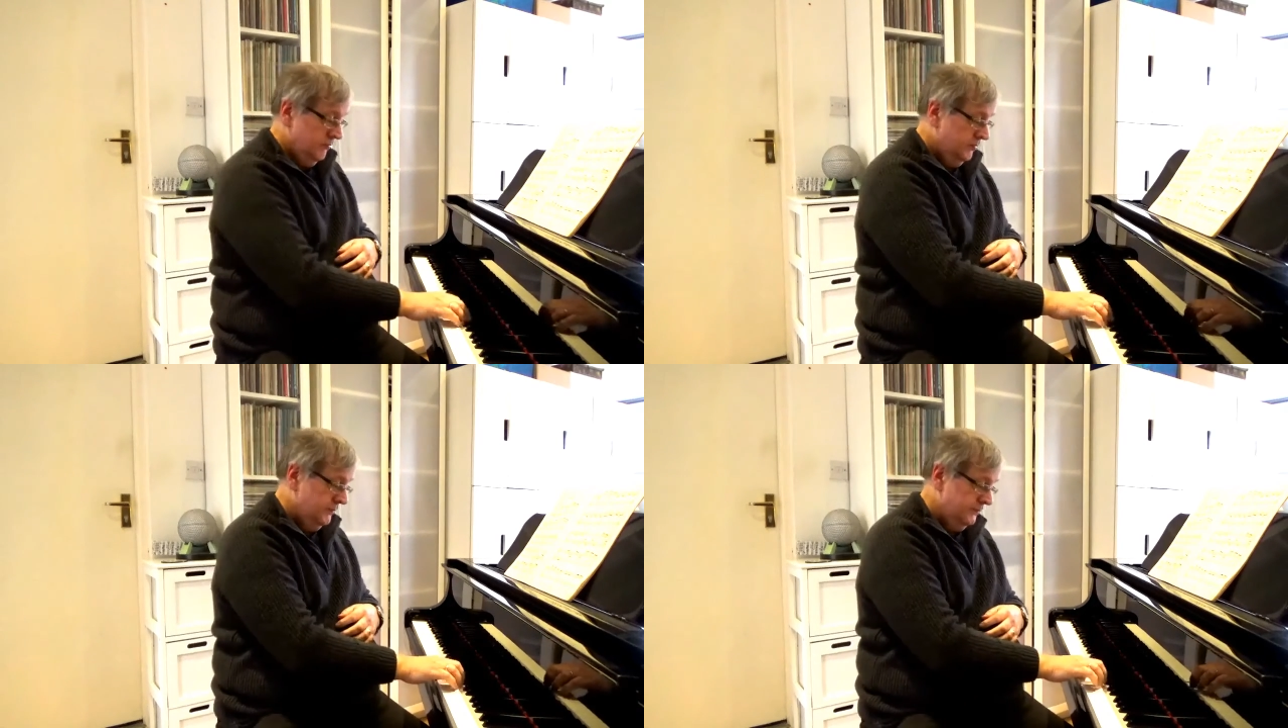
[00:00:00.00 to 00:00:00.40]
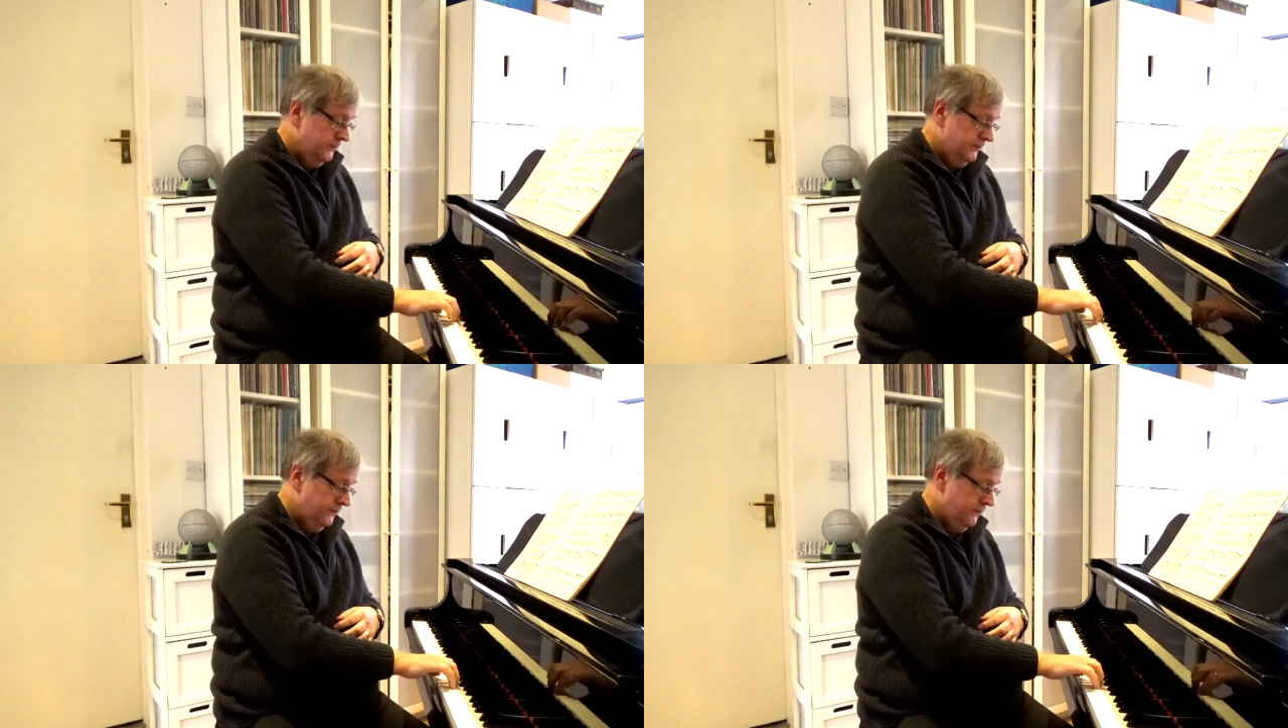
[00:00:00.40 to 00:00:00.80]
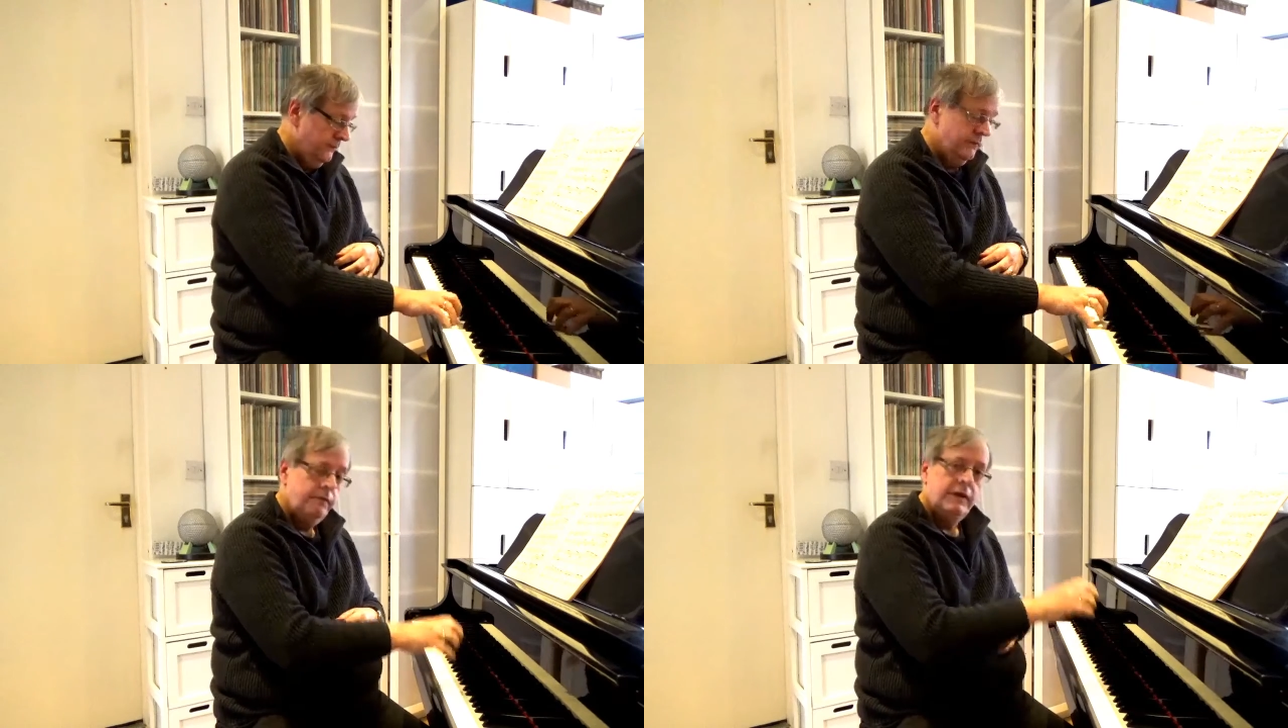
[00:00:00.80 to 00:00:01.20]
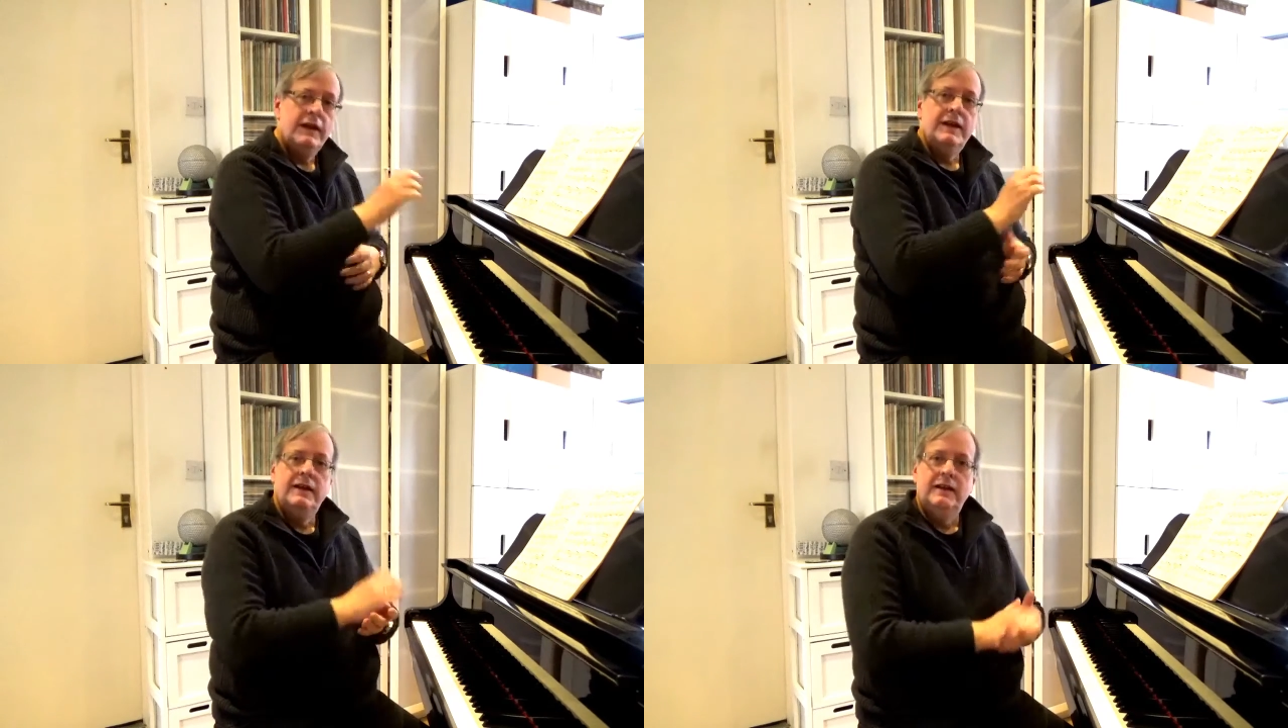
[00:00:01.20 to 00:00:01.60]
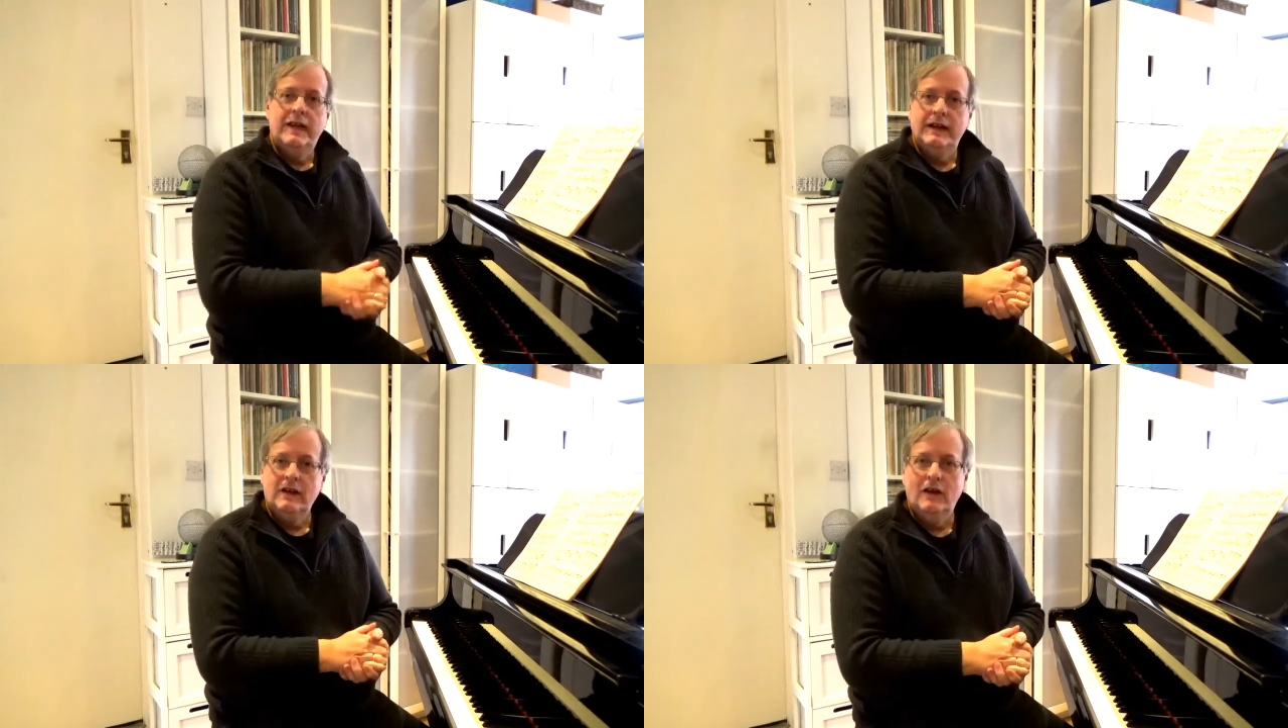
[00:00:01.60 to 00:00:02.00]

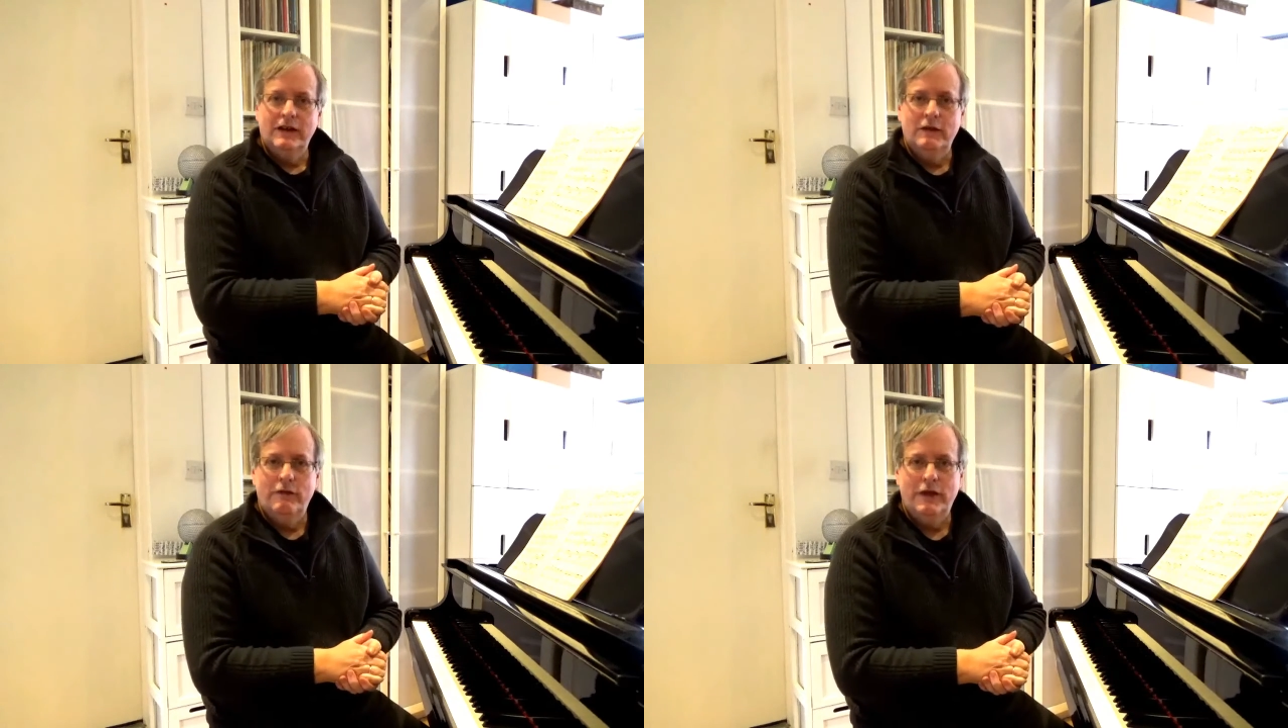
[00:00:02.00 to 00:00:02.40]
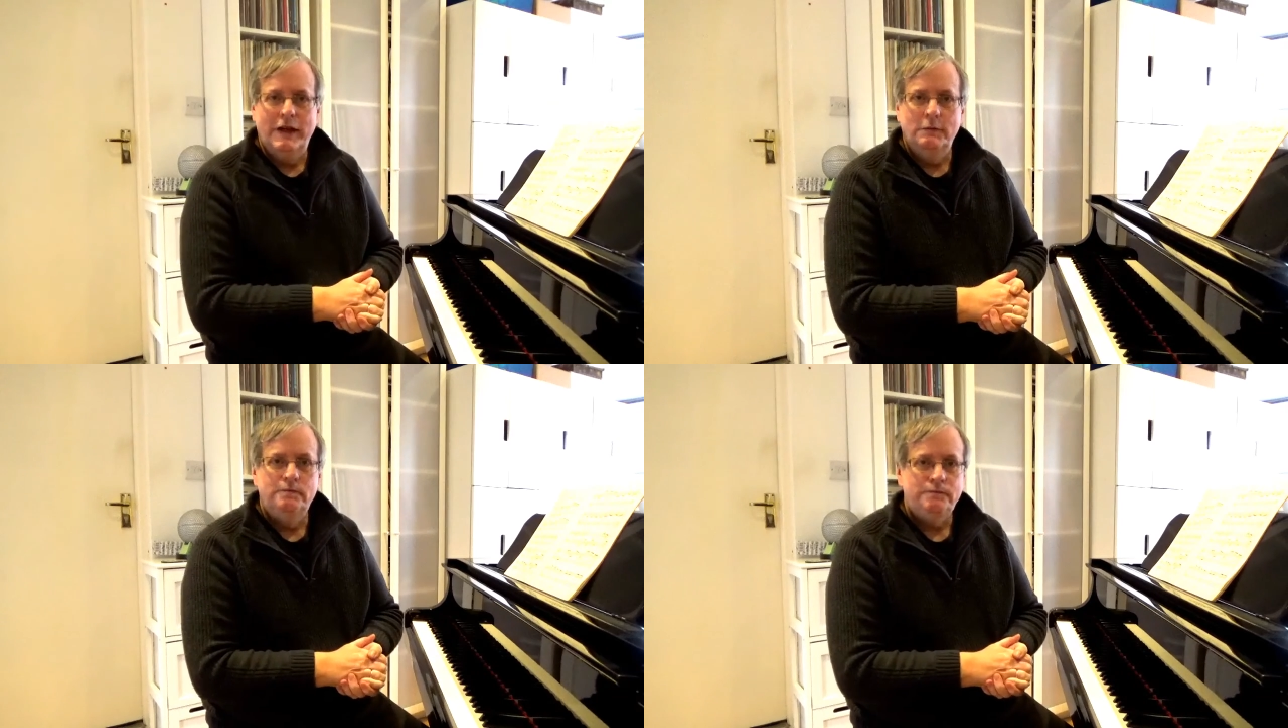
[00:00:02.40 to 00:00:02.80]
that kind of thing.